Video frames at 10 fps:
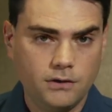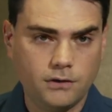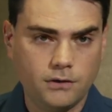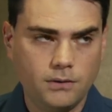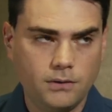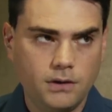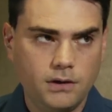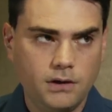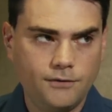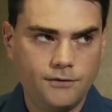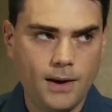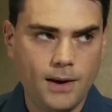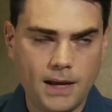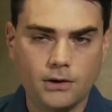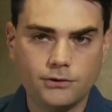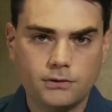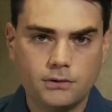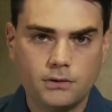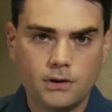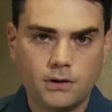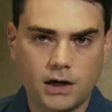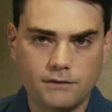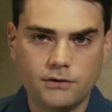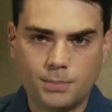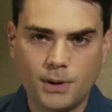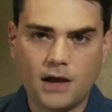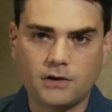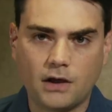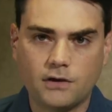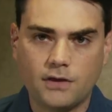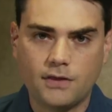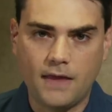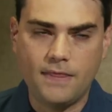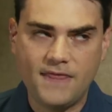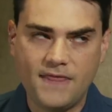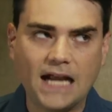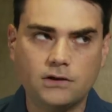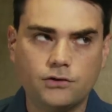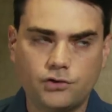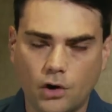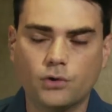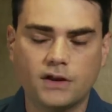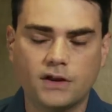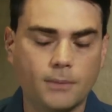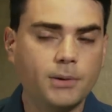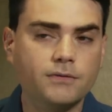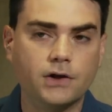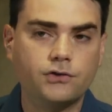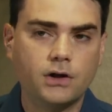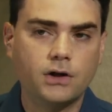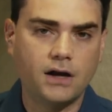So if white males are given due process, then that shows that they are privileged.